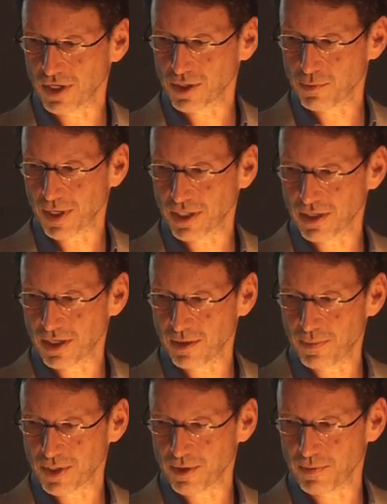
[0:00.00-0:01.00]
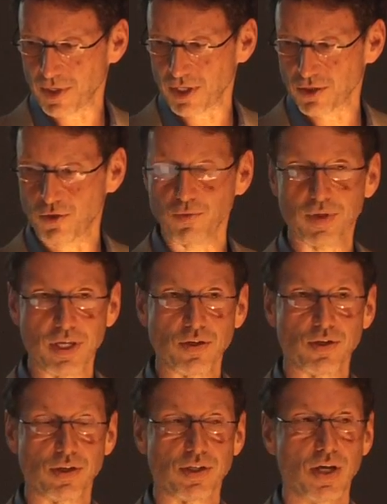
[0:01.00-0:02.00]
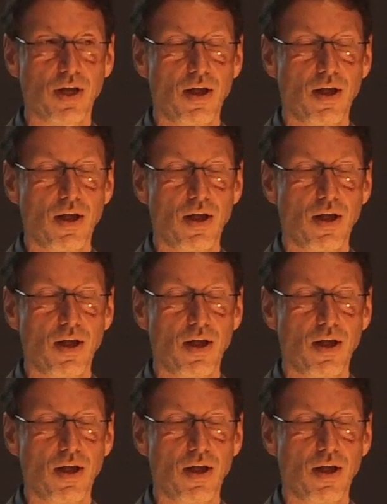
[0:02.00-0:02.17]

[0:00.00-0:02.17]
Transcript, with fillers: unexpected epistemological relations.